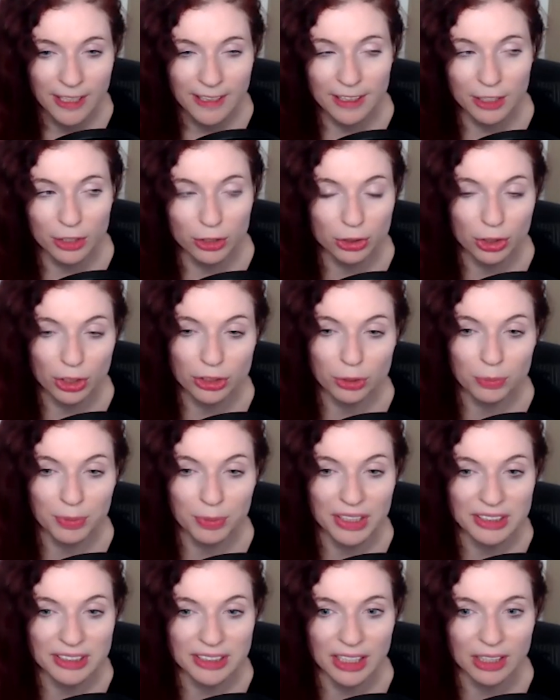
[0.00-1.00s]
Then there's also
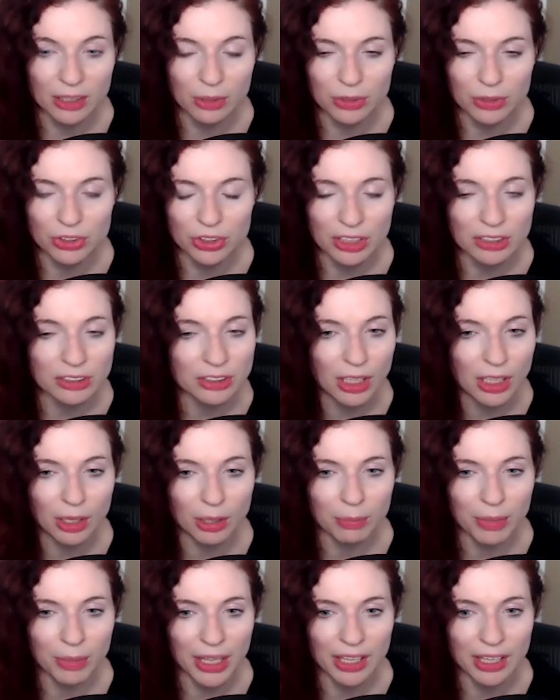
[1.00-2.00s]
been the St. Louis Chess
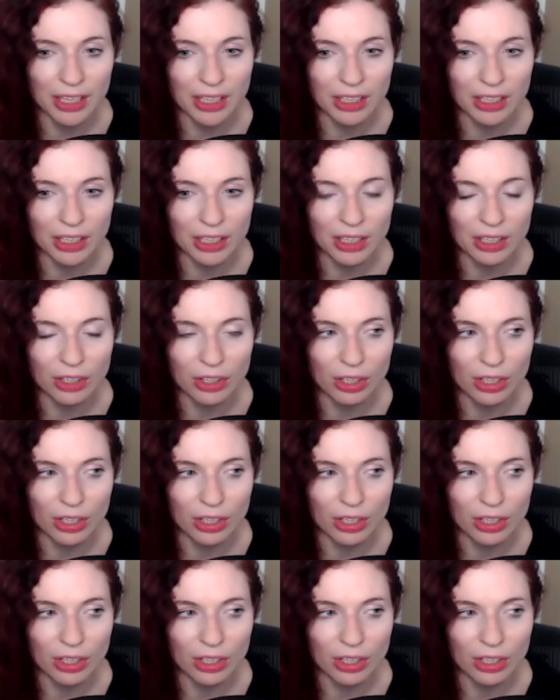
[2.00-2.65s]
Club in